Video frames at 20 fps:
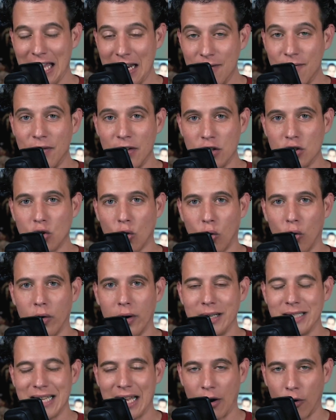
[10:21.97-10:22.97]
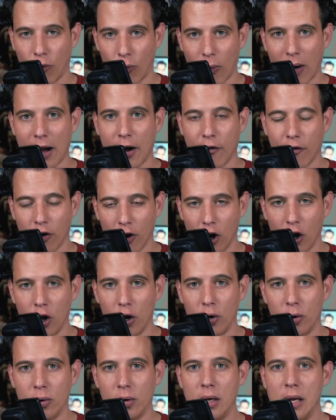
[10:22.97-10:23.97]
inventories at a record
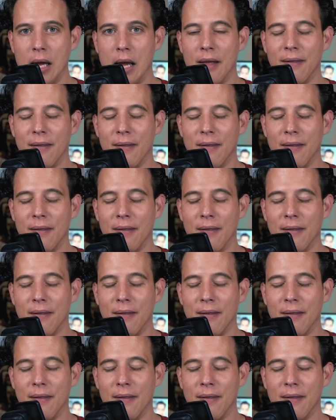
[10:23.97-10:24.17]
low,